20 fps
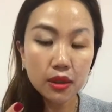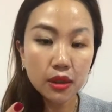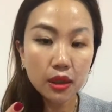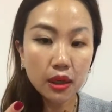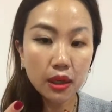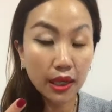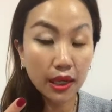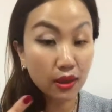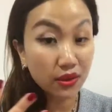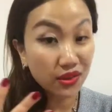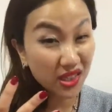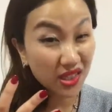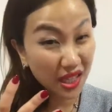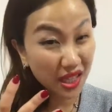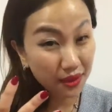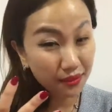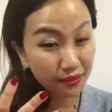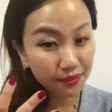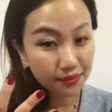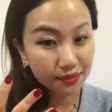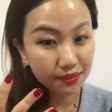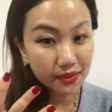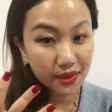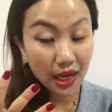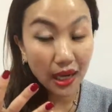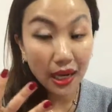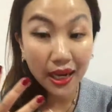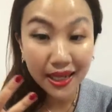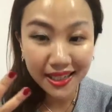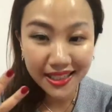Lack of sleep.
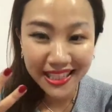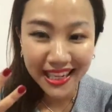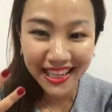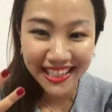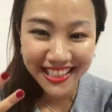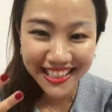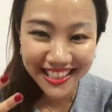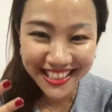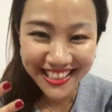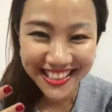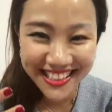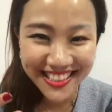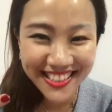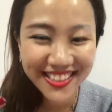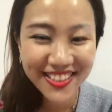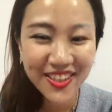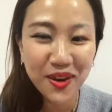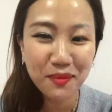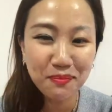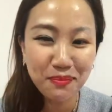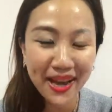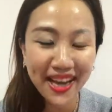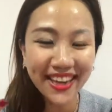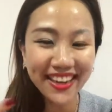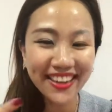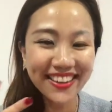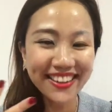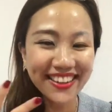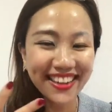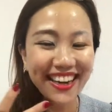Hi, Dennis, you're
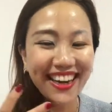back.